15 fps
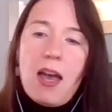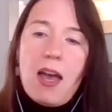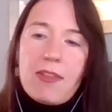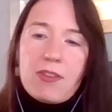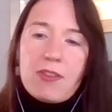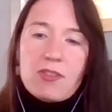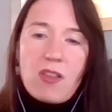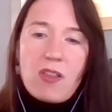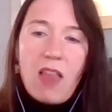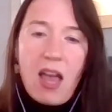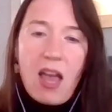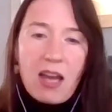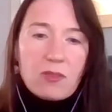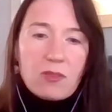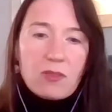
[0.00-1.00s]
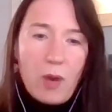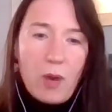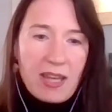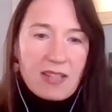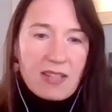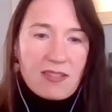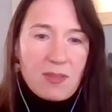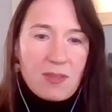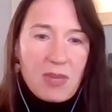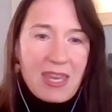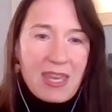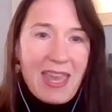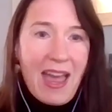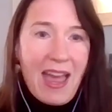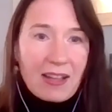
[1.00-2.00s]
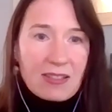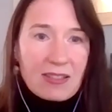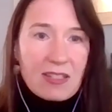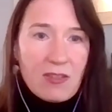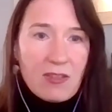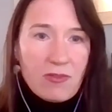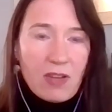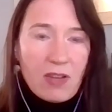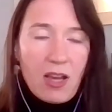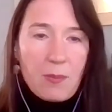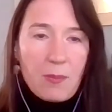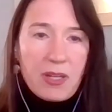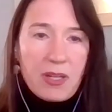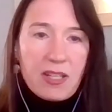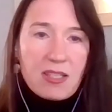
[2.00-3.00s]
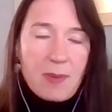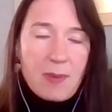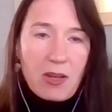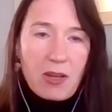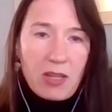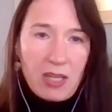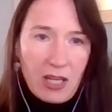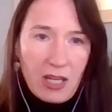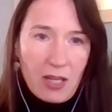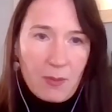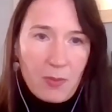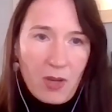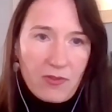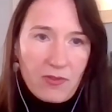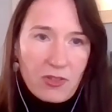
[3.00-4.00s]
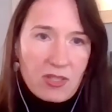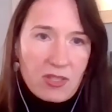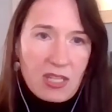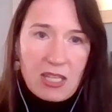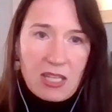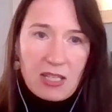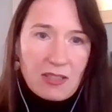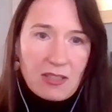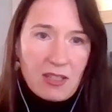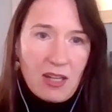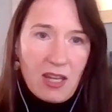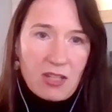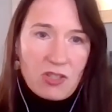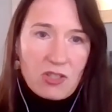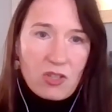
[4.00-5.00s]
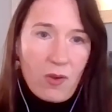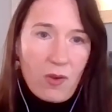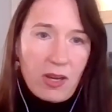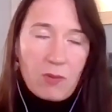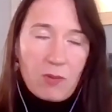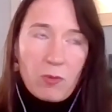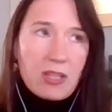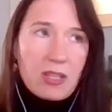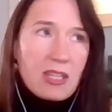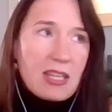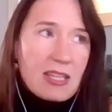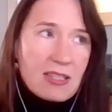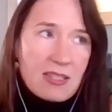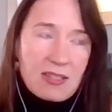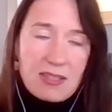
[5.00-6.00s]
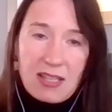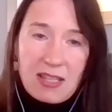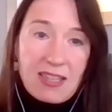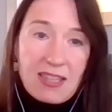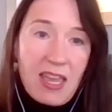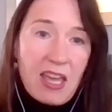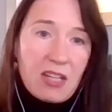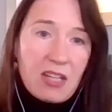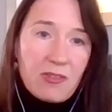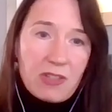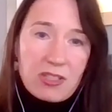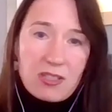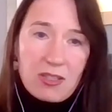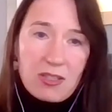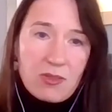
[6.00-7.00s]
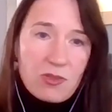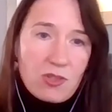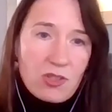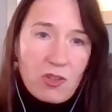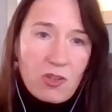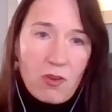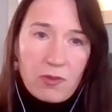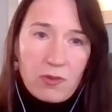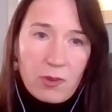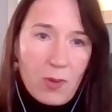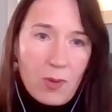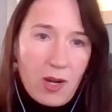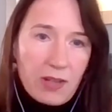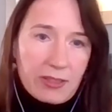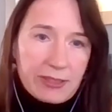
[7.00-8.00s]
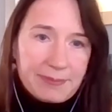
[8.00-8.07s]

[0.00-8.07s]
There's a lot of ways to be active, but it's about getting up off your seat and just going. And one of the easiest things any of us can do is just go for a walk.